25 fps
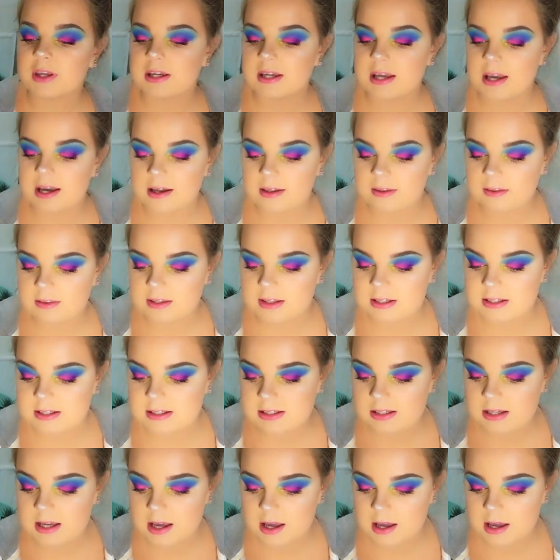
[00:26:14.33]
yeah, and
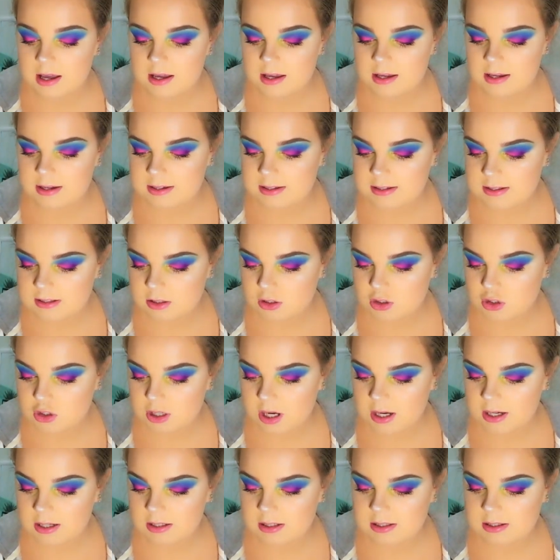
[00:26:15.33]
this is in
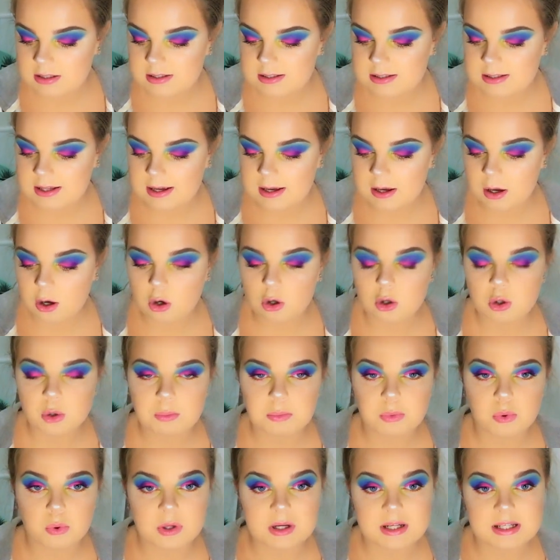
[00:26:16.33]
shade C zero
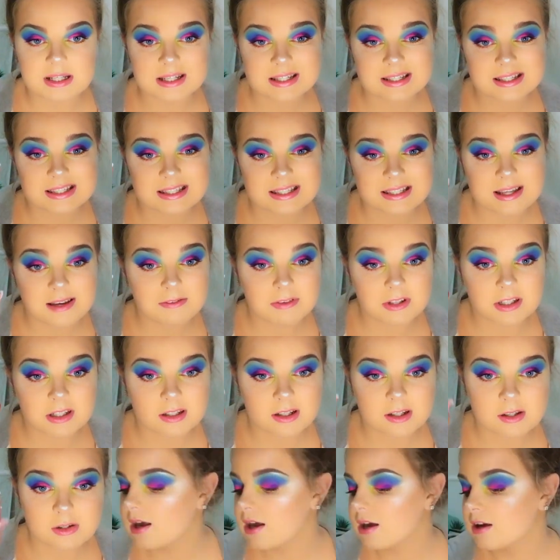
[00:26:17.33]
point seven
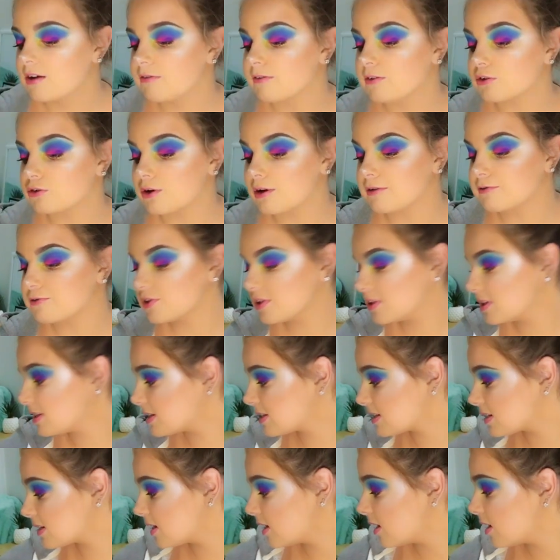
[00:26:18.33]
for
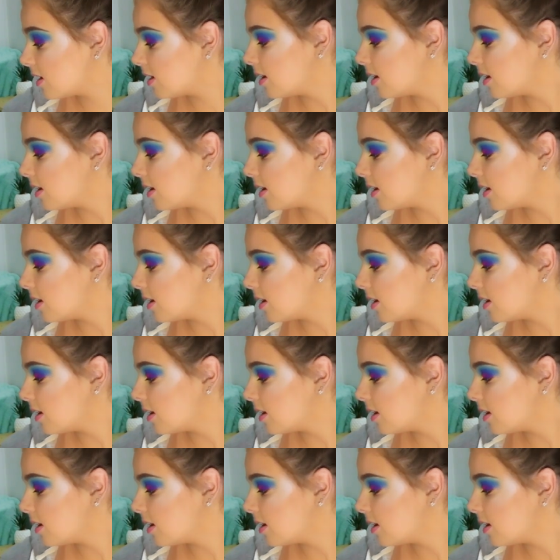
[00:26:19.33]
reference.